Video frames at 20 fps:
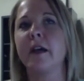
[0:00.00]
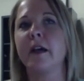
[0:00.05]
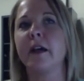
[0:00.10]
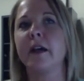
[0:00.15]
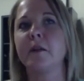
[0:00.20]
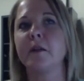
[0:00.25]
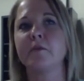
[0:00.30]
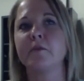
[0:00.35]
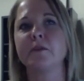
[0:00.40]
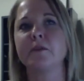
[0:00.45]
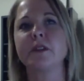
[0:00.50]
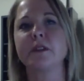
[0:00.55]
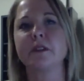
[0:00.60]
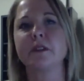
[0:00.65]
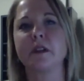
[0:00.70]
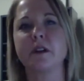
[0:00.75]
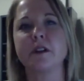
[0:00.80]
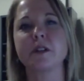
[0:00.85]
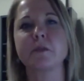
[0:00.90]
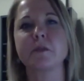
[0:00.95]
to
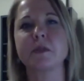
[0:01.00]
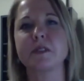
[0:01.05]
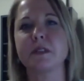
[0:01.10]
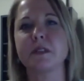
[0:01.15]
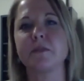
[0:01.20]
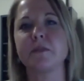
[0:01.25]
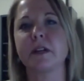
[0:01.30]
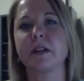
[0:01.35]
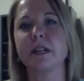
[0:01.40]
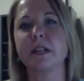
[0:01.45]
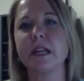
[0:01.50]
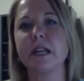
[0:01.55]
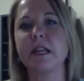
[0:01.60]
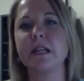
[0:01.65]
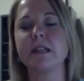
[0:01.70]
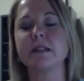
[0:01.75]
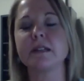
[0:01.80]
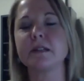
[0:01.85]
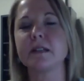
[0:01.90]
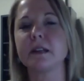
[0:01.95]
their specific
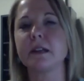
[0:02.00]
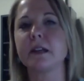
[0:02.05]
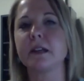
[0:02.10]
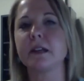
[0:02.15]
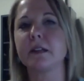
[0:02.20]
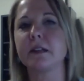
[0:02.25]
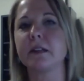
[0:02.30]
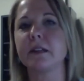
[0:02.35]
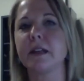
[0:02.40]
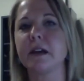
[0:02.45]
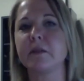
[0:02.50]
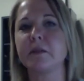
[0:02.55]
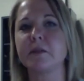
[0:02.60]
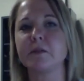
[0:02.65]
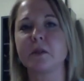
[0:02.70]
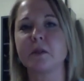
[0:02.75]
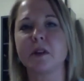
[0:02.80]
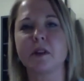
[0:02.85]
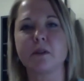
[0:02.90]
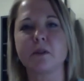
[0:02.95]
needs. And that
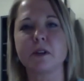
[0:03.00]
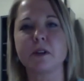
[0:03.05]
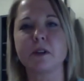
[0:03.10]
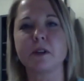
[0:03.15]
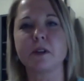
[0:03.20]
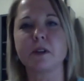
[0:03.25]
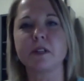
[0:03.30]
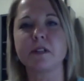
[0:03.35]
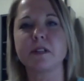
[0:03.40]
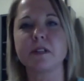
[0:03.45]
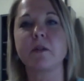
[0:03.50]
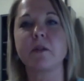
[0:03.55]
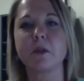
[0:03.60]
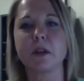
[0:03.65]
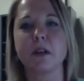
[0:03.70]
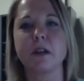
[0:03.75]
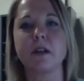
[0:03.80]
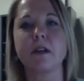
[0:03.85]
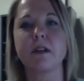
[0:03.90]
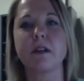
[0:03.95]
was one of the reasons that
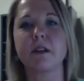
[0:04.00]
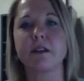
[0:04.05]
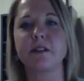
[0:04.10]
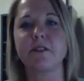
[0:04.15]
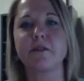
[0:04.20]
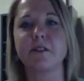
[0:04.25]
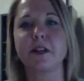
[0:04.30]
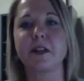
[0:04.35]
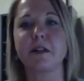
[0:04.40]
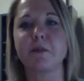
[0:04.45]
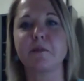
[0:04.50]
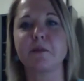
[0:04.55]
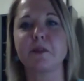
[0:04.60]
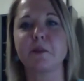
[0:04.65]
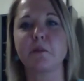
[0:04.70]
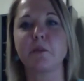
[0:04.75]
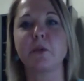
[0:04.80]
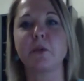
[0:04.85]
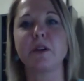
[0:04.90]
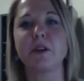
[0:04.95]
we developed
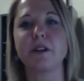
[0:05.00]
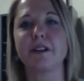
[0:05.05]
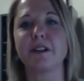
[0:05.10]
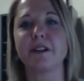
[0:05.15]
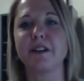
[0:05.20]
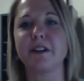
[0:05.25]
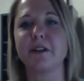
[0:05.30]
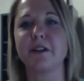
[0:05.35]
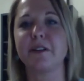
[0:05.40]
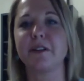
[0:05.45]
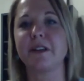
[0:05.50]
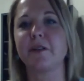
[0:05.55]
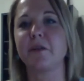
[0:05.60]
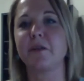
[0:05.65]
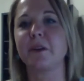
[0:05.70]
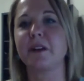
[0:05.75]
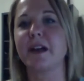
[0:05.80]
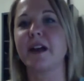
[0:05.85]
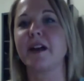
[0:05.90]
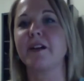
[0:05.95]
the book, that
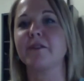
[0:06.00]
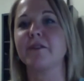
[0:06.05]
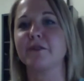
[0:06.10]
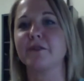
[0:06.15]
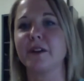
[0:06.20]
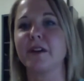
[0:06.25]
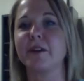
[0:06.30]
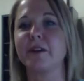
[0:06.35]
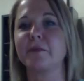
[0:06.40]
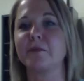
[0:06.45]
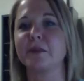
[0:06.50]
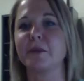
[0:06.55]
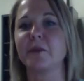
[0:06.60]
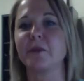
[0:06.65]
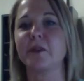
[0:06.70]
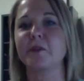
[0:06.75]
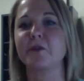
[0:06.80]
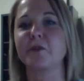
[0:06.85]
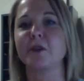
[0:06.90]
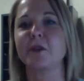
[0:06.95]
would have some
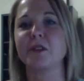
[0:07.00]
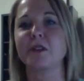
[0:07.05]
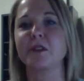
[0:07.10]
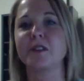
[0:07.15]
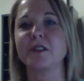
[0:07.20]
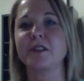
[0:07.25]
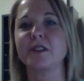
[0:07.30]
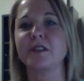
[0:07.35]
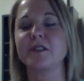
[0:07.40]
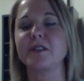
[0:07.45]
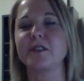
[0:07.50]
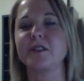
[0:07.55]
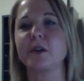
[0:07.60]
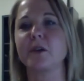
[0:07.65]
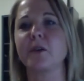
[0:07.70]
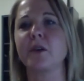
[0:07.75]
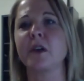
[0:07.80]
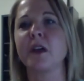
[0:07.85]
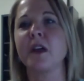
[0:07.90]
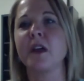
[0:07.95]
of those focuses.
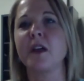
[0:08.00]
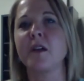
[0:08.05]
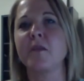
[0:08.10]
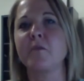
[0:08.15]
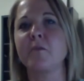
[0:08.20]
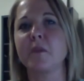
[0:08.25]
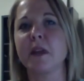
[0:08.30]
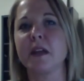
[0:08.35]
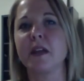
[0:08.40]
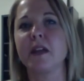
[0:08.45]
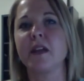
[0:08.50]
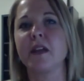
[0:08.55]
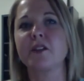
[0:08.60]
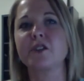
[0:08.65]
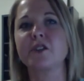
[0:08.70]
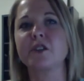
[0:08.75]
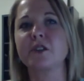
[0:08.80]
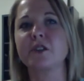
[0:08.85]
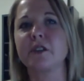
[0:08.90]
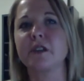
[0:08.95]
So making
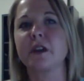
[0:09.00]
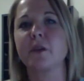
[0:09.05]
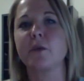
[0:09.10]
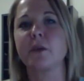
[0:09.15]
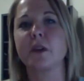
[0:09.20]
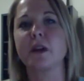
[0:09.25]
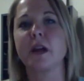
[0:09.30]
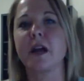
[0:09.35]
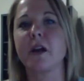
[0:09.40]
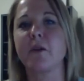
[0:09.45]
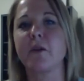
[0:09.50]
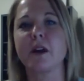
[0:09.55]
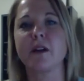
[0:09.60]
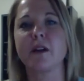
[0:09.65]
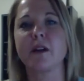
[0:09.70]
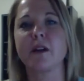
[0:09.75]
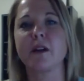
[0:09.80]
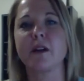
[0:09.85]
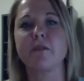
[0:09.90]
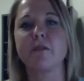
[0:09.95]
sure that
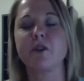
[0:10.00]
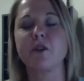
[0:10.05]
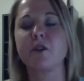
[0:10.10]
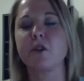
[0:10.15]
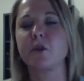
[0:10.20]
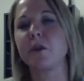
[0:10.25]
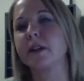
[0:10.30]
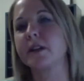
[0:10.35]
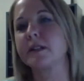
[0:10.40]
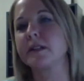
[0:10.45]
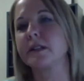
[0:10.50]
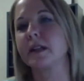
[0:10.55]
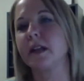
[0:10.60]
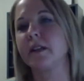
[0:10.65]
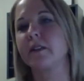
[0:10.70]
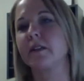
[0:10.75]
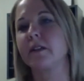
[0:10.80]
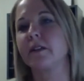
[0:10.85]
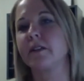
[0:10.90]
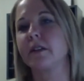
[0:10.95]
however you put it
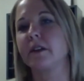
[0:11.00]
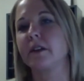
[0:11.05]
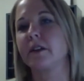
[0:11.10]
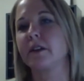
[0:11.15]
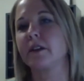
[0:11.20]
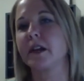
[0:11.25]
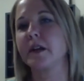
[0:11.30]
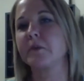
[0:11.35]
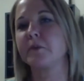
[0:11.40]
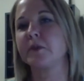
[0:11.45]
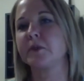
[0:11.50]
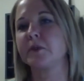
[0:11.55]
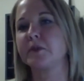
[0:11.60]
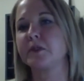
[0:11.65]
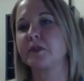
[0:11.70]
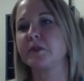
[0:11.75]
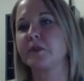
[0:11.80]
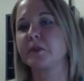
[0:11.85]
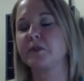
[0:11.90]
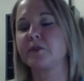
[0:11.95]
together, that you're able
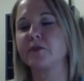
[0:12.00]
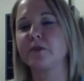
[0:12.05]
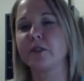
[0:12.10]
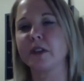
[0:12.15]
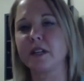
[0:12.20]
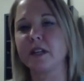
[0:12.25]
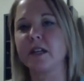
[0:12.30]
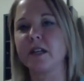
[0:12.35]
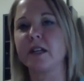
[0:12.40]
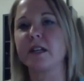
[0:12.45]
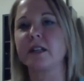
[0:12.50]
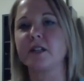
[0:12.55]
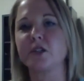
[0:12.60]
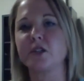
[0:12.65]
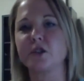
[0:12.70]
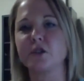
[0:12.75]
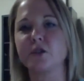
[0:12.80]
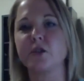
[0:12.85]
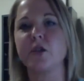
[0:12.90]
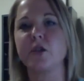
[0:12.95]
to fit it
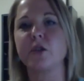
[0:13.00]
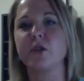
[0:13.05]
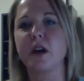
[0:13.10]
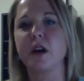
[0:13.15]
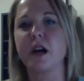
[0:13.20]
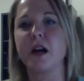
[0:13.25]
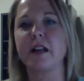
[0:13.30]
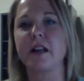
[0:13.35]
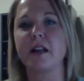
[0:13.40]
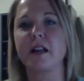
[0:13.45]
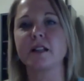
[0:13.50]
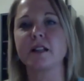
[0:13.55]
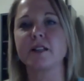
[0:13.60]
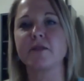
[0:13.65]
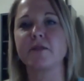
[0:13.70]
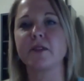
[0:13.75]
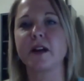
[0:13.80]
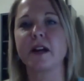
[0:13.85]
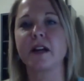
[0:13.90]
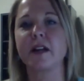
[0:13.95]
to your audience,
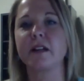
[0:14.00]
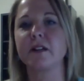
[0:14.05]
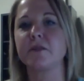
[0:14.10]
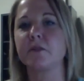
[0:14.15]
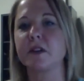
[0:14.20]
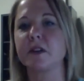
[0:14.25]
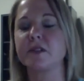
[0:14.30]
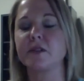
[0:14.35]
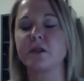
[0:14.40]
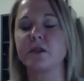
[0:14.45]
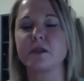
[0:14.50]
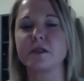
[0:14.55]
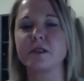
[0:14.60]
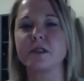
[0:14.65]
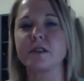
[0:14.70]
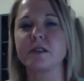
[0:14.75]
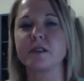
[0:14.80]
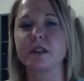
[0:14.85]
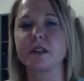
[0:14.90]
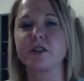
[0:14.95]
find
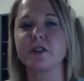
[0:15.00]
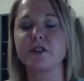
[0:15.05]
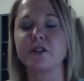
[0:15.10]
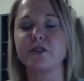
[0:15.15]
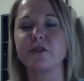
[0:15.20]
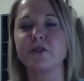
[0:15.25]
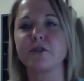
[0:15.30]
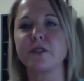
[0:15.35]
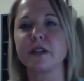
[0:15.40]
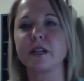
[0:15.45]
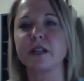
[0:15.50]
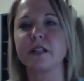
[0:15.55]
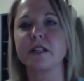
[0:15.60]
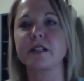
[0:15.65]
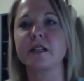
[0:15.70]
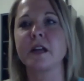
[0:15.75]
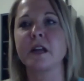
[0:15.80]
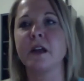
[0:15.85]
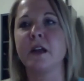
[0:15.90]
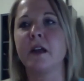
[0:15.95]
resources that do fit.
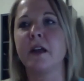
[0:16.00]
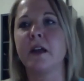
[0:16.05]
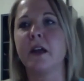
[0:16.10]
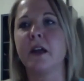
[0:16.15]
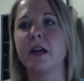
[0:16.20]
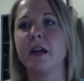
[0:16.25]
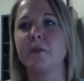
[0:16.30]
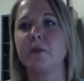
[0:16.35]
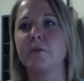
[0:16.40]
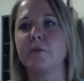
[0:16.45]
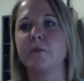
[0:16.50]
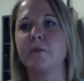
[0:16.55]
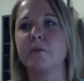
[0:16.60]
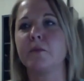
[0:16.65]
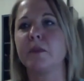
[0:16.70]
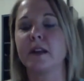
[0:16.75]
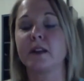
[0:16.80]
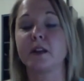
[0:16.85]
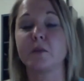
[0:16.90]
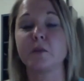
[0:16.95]
And
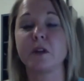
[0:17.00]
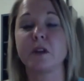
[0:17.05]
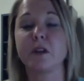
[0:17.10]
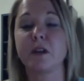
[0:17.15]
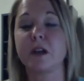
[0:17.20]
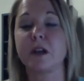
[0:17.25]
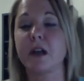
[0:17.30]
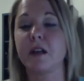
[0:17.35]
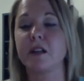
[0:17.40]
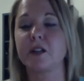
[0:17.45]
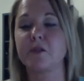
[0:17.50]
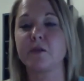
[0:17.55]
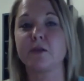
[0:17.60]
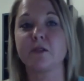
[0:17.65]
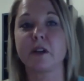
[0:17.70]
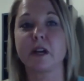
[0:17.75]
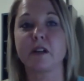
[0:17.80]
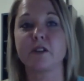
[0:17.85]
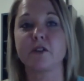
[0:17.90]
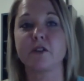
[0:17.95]
in community college, we've
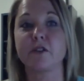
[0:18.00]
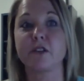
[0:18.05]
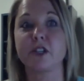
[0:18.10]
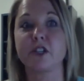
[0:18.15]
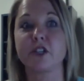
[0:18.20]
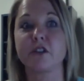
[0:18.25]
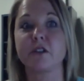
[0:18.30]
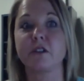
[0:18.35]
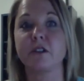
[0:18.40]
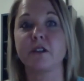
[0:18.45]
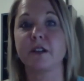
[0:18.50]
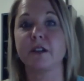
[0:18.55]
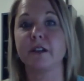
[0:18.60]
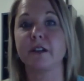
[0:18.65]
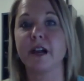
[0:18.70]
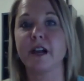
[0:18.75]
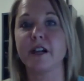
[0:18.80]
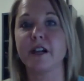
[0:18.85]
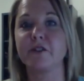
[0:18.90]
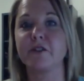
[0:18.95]
got traditional and
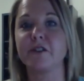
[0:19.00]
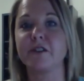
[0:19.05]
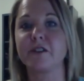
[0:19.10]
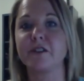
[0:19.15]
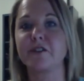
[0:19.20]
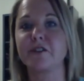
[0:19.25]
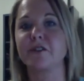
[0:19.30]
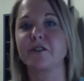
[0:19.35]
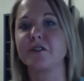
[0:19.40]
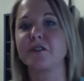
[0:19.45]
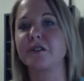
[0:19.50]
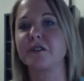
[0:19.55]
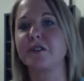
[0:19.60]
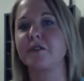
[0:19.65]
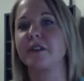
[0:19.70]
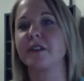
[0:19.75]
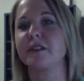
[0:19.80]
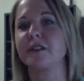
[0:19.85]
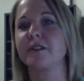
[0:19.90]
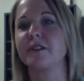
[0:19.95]
non-traditional
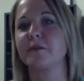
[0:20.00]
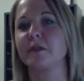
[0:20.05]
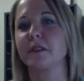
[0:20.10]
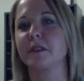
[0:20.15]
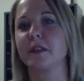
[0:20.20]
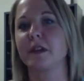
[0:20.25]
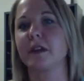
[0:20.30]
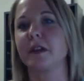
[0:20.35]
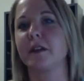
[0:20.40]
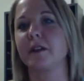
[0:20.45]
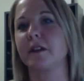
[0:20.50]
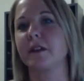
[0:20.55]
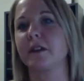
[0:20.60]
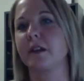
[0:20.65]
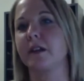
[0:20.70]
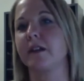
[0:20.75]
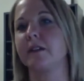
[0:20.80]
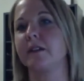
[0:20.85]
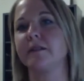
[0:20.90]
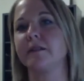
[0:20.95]
students with
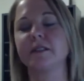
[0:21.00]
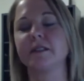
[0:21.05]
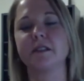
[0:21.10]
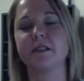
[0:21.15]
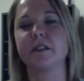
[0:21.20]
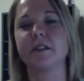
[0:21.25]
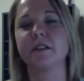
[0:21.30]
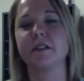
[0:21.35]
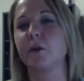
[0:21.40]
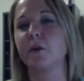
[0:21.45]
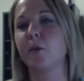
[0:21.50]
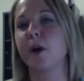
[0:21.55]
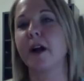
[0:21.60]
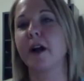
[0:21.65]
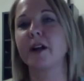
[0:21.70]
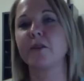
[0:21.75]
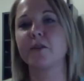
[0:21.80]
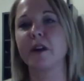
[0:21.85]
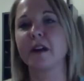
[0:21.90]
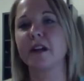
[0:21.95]
a
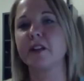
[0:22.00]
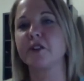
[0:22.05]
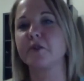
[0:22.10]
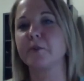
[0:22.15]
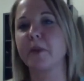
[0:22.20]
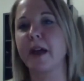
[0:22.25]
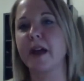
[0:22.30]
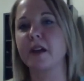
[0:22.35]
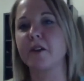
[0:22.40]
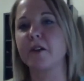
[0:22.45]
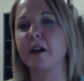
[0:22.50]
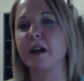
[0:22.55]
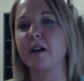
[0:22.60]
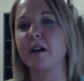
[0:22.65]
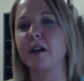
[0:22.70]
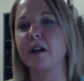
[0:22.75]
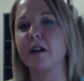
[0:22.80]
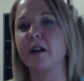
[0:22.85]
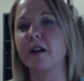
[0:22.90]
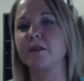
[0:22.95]
wide range of
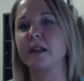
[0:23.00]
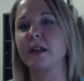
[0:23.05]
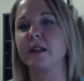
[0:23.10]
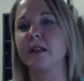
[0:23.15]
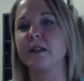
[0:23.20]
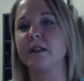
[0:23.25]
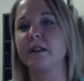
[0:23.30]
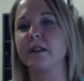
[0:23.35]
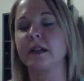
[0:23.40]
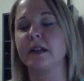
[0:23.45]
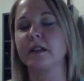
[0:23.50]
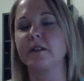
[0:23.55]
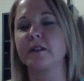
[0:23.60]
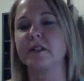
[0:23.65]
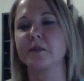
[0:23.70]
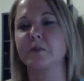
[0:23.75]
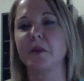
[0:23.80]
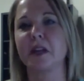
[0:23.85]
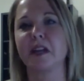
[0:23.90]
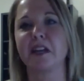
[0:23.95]
backgrounds, and
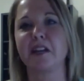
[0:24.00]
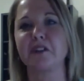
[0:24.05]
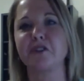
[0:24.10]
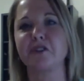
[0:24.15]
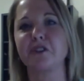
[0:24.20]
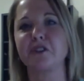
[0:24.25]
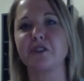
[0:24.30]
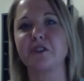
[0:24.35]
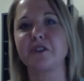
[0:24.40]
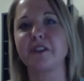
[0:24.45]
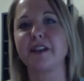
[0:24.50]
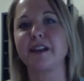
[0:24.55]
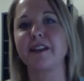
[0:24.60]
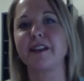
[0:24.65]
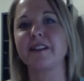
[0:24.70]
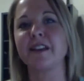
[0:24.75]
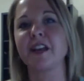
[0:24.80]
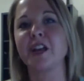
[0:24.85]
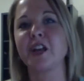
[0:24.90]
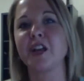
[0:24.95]
just making sure
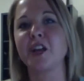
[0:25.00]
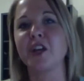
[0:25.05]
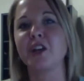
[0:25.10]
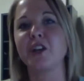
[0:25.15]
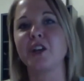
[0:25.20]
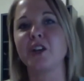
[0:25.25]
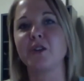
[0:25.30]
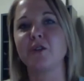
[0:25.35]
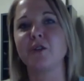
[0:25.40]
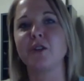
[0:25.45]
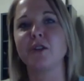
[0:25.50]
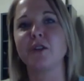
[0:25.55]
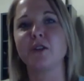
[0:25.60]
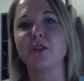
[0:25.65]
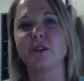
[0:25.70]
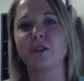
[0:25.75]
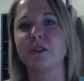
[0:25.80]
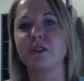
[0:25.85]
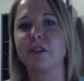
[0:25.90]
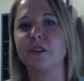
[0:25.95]
that
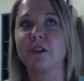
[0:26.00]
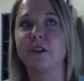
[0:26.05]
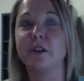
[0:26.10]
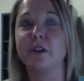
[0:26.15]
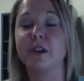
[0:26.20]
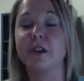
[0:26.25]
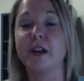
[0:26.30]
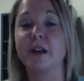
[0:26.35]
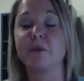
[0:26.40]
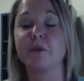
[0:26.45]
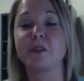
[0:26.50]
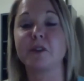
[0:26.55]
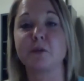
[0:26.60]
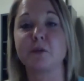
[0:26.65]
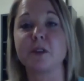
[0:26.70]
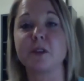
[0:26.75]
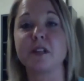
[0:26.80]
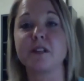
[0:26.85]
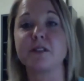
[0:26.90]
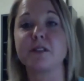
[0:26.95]
you are able to
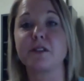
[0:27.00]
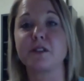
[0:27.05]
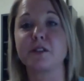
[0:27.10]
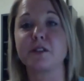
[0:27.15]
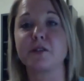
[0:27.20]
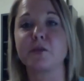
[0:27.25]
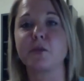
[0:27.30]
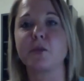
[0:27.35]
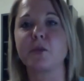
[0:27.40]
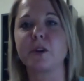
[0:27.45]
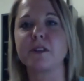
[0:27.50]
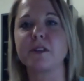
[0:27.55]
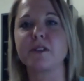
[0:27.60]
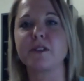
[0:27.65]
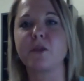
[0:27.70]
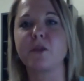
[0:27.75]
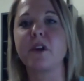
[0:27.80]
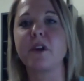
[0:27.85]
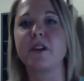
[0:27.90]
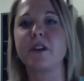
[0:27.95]
research what's
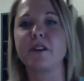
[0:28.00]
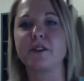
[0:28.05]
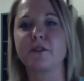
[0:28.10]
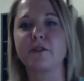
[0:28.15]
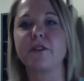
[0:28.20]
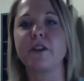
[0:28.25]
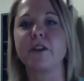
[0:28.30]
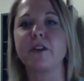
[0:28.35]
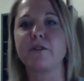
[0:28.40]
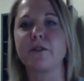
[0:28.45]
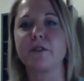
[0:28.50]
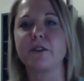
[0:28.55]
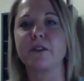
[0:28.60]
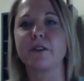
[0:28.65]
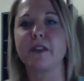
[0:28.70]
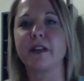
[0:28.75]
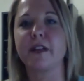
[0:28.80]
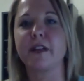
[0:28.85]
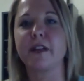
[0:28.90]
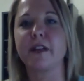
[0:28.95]
going to fit for
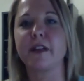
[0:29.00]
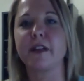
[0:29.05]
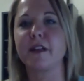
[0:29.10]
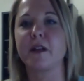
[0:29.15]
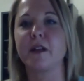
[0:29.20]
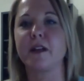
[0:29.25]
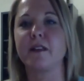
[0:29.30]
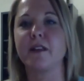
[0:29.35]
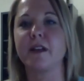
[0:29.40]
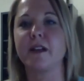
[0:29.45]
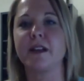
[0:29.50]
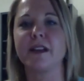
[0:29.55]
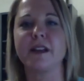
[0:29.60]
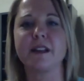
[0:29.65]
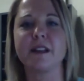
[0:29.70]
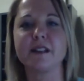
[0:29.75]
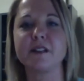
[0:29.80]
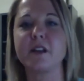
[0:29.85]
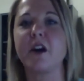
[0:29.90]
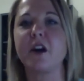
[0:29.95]
them, and that it
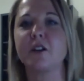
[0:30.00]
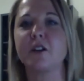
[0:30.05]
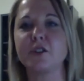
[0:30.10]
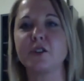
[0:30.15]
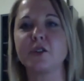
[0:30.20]
is all